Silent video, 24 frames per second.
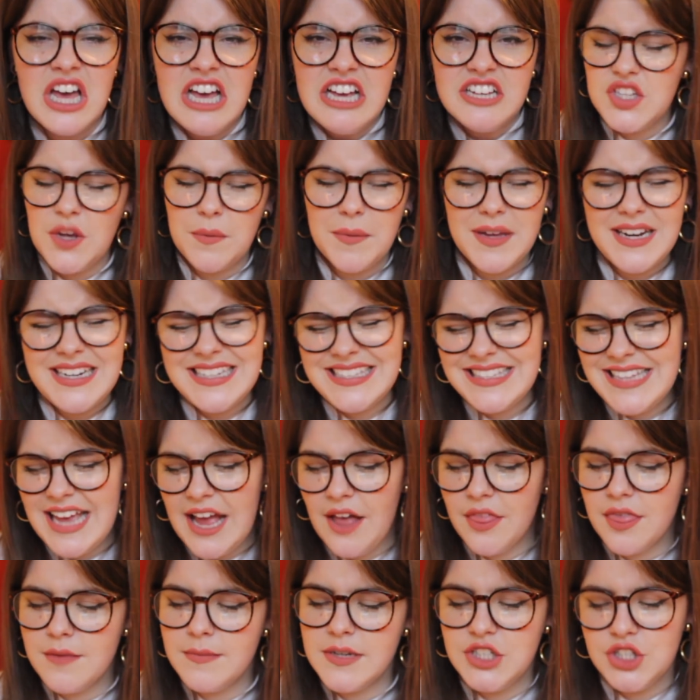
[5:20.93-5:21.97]
So I'm going to say
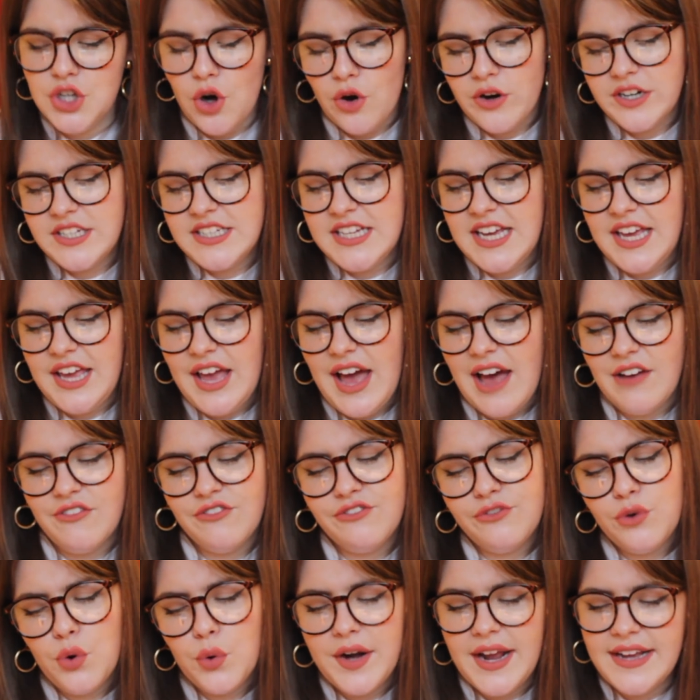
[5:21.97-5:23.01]
on the majority, you have
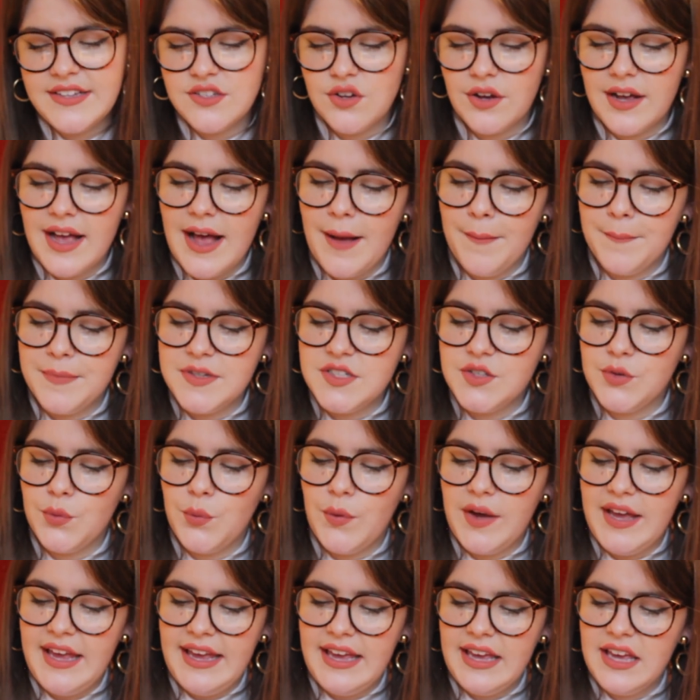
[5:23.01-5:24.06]
4 days on campus a
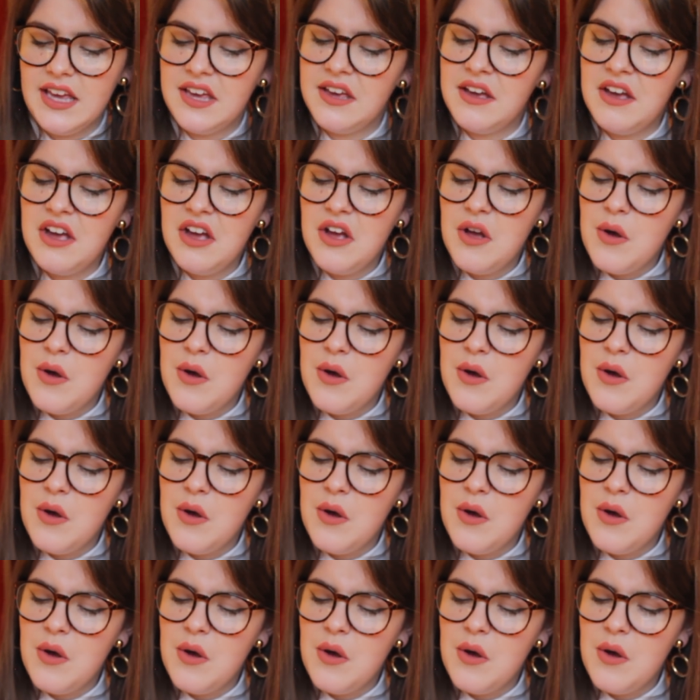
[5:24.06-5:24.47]
week,